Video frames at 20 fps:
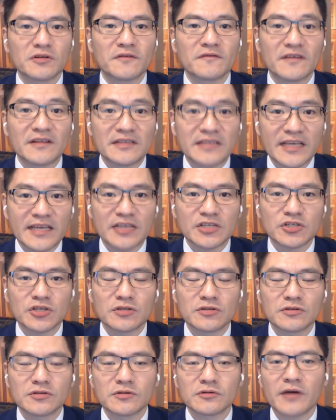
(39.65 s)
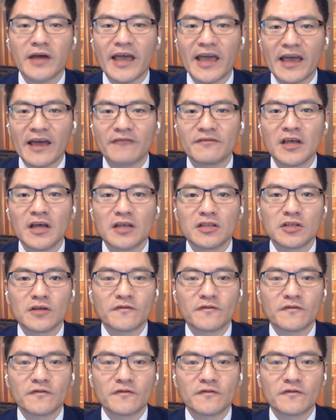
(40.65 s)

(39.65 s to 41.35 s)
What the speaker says: the foundation to have